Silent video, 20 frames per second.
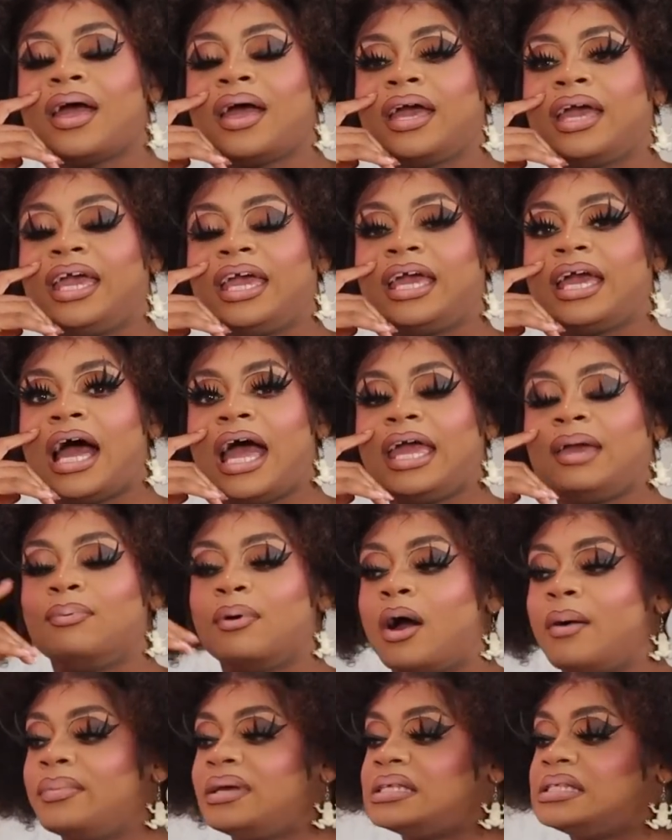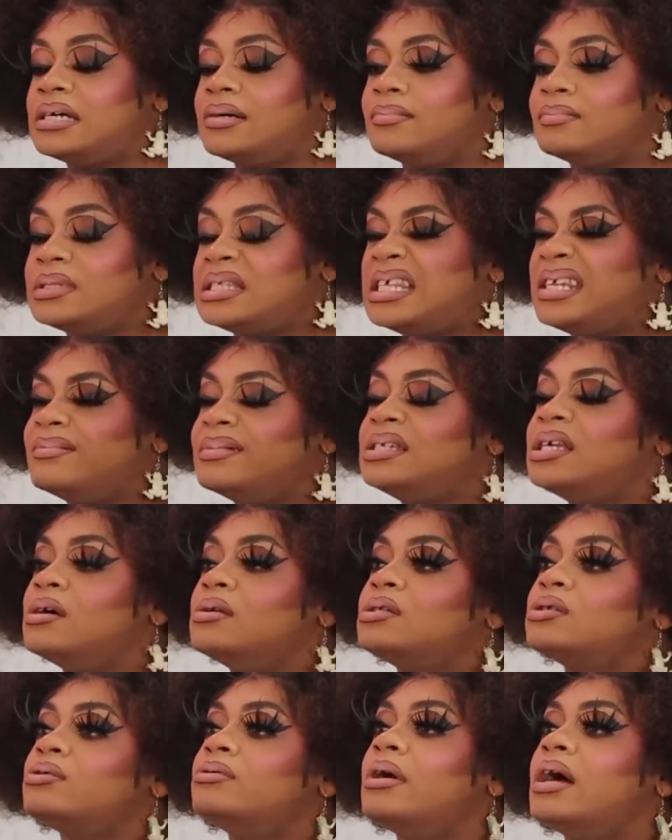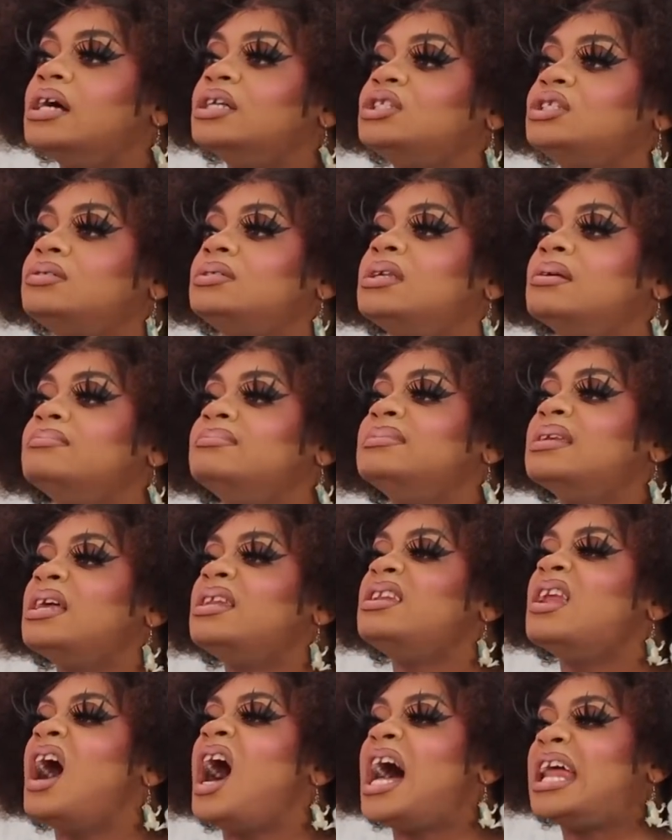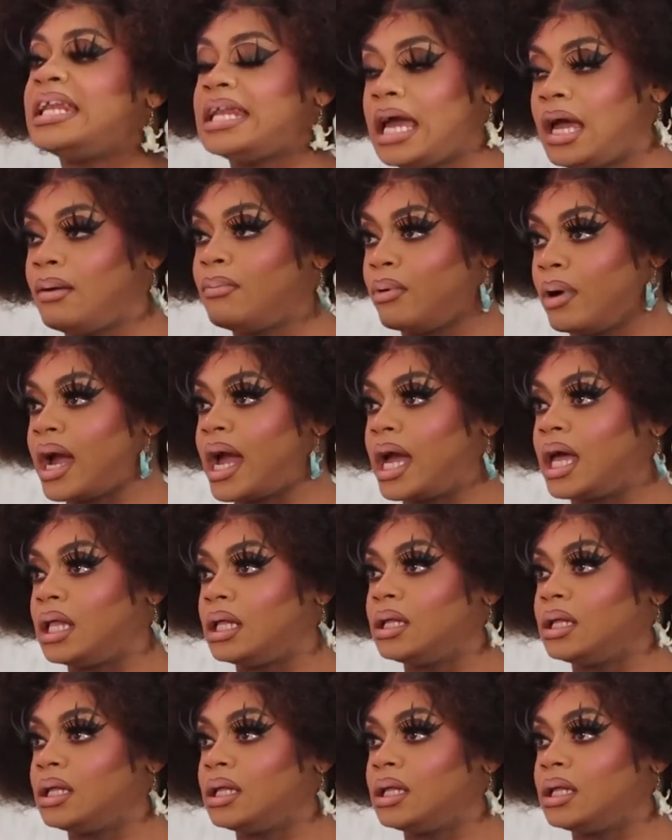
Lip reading: he brought me some Cinnamon Toast Crunch, some not name brand